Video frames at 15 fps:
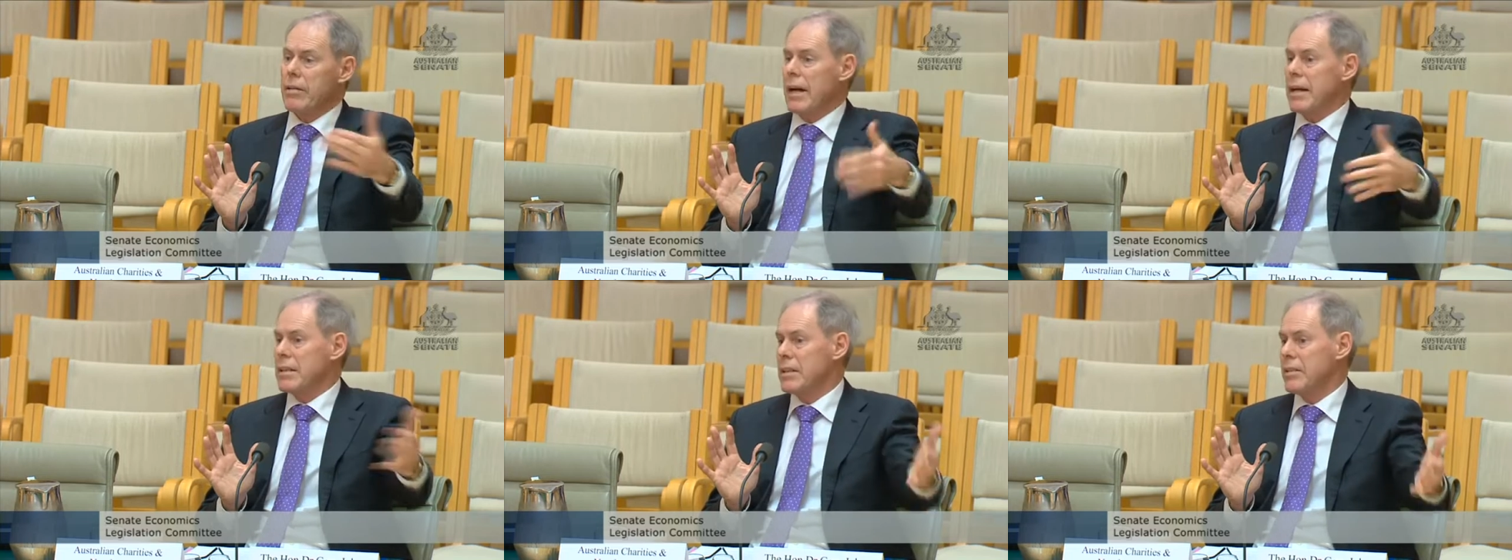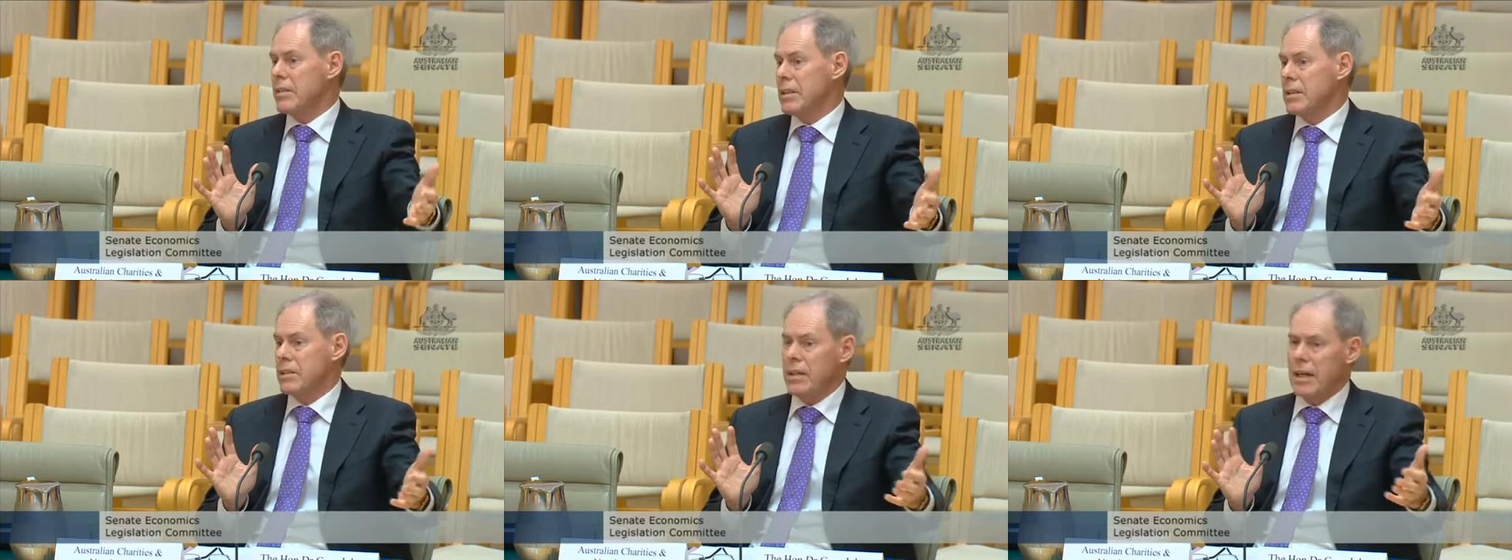
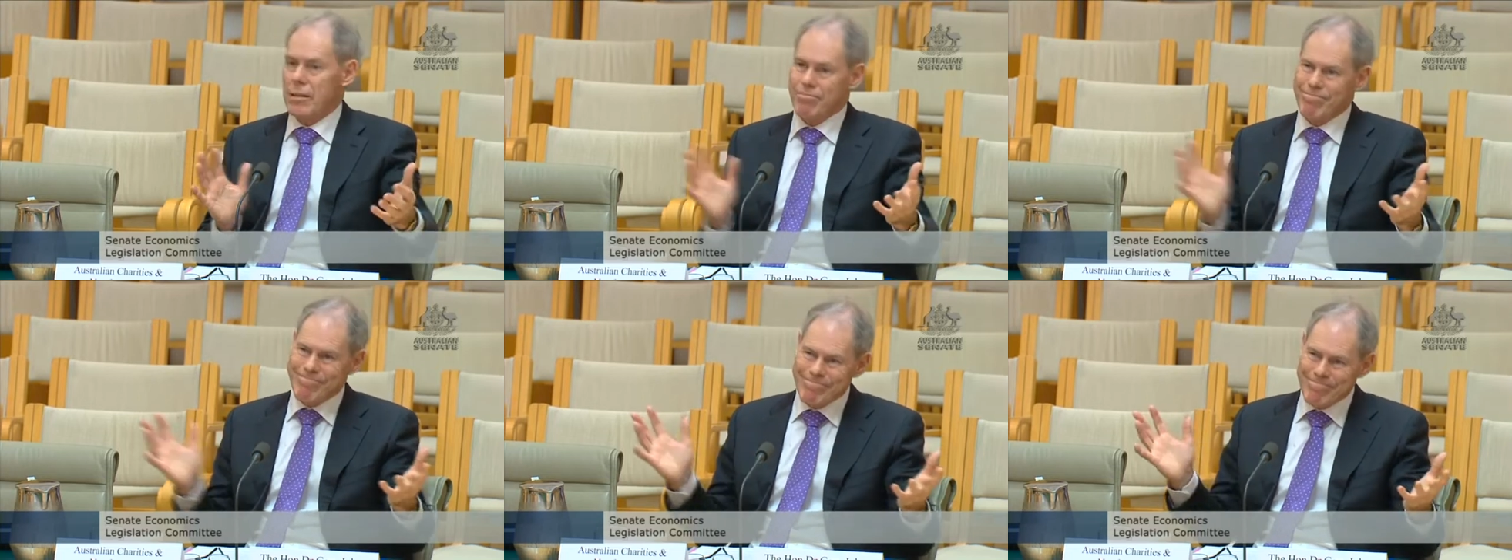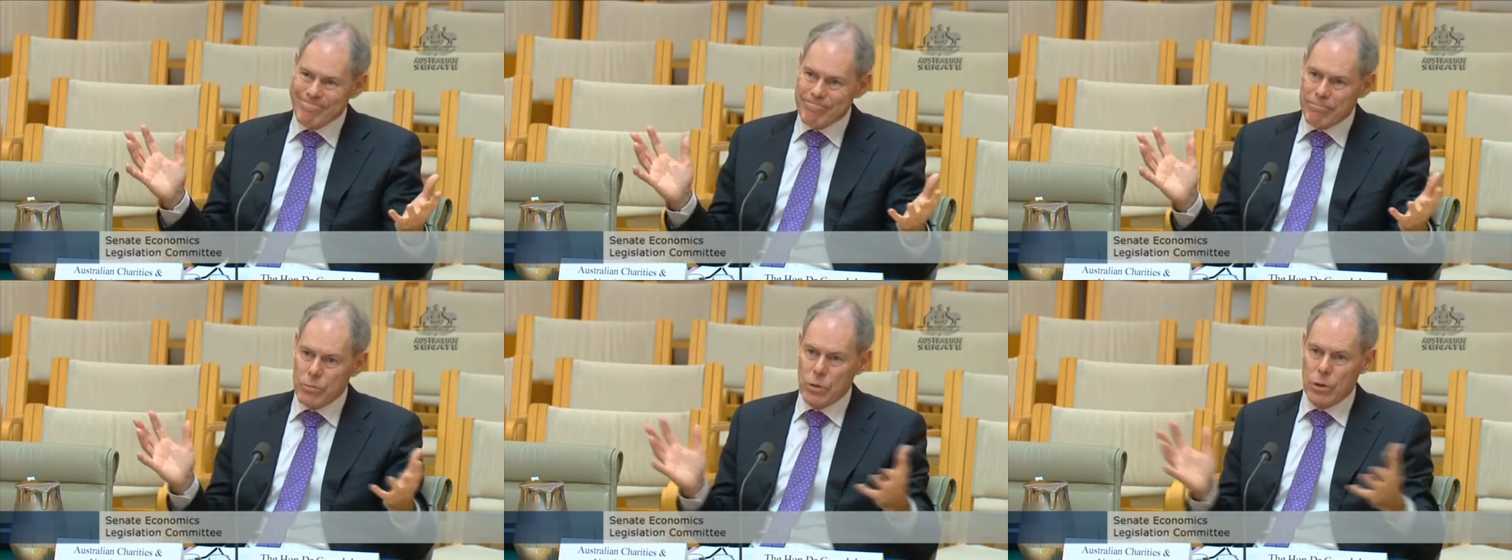activities that
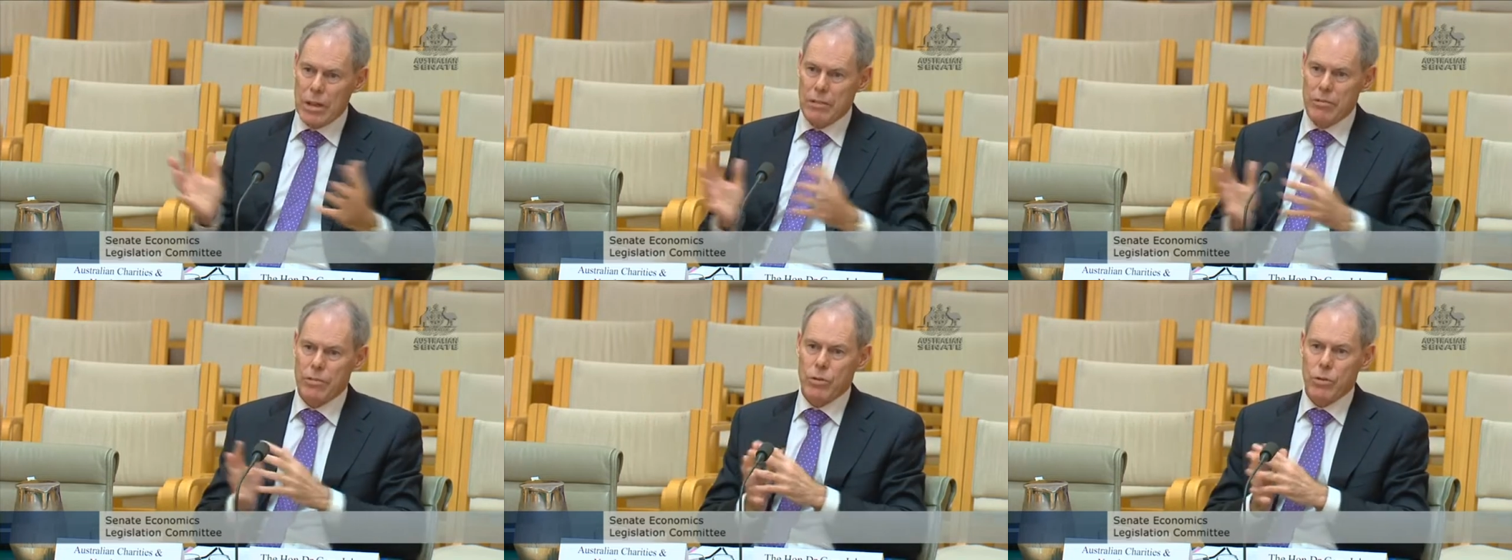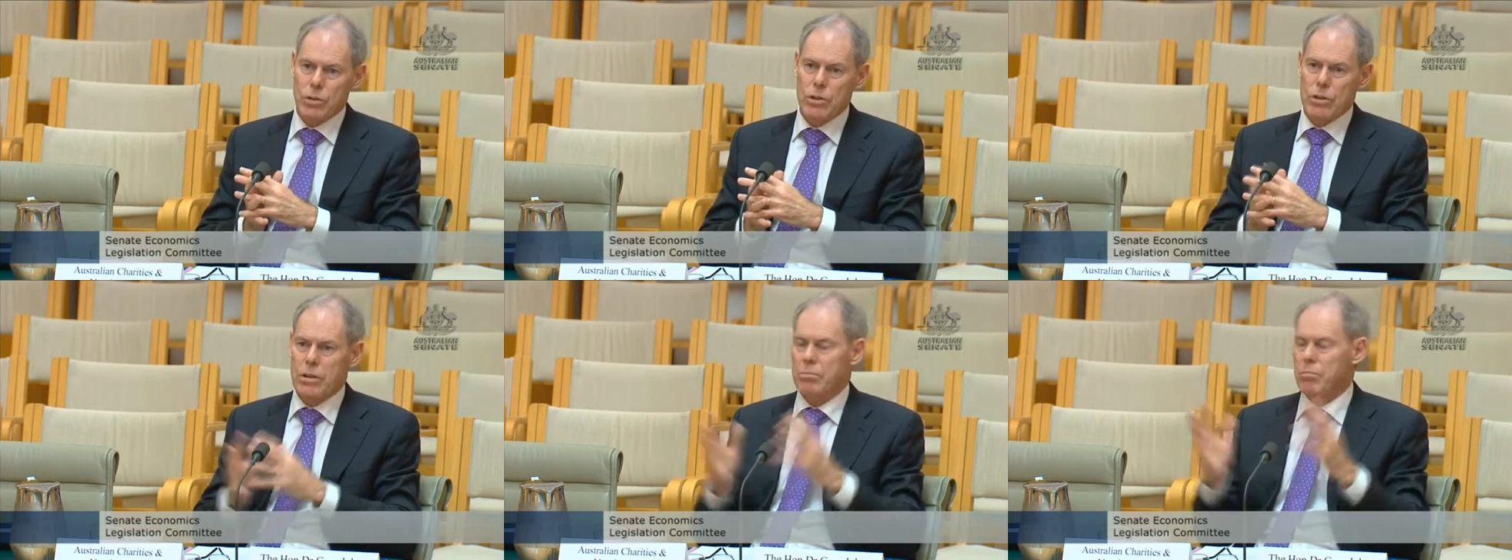were
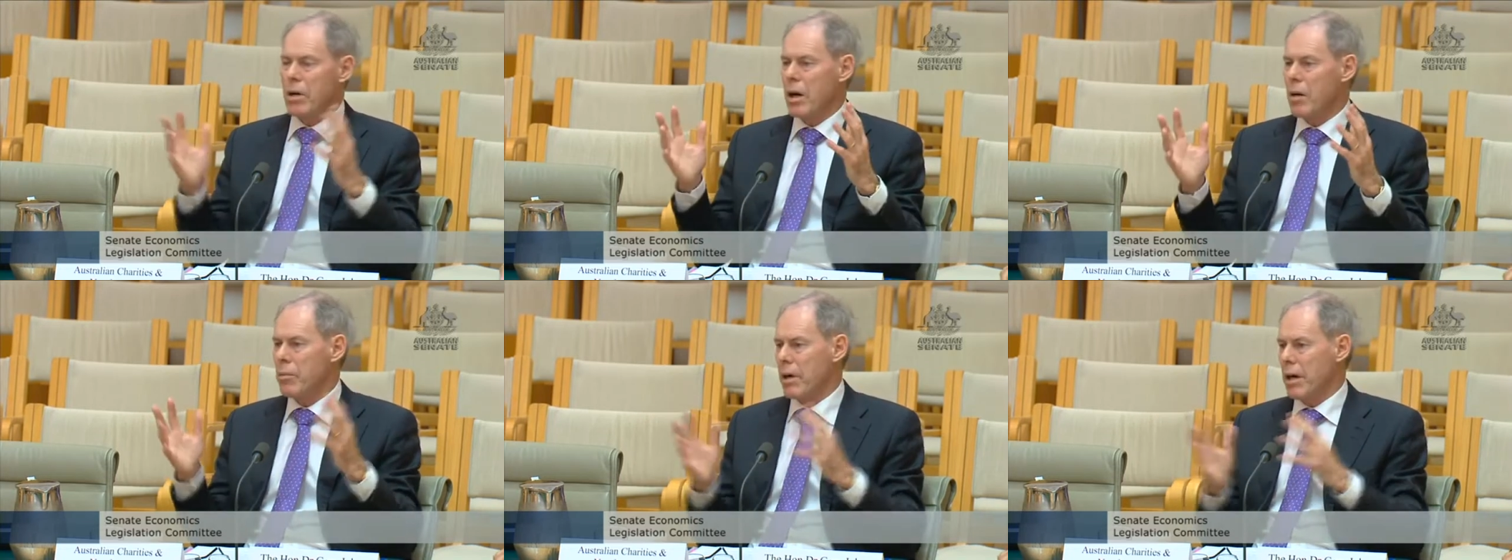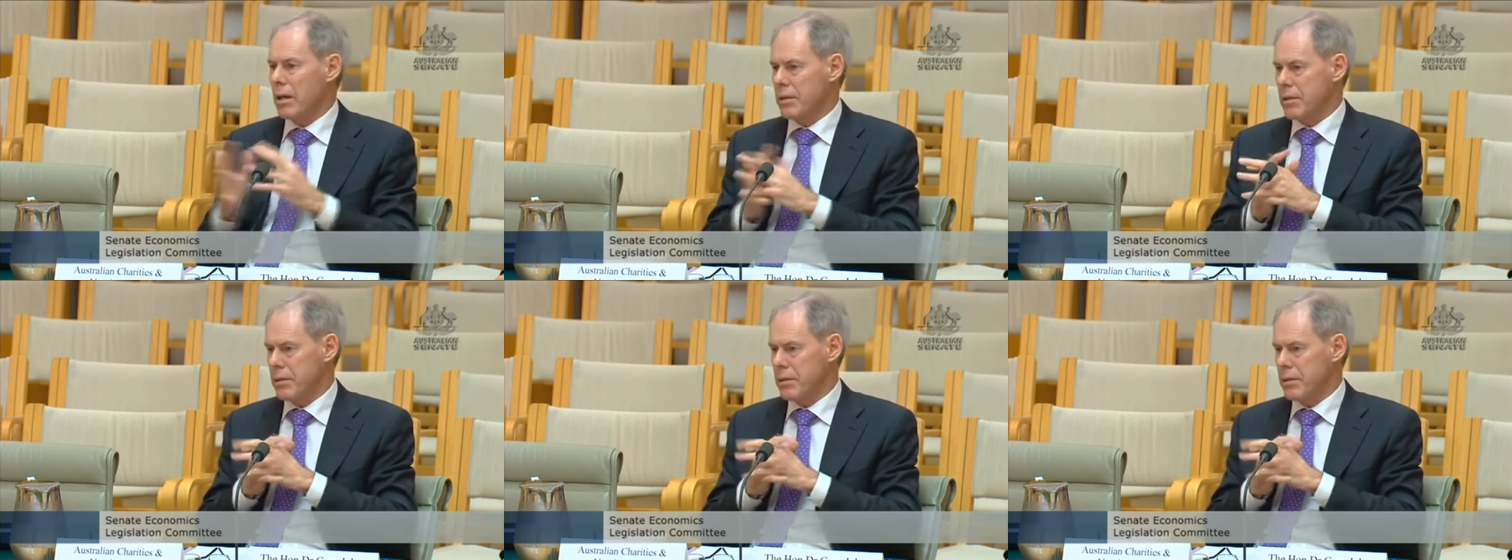unfortunate byproducts?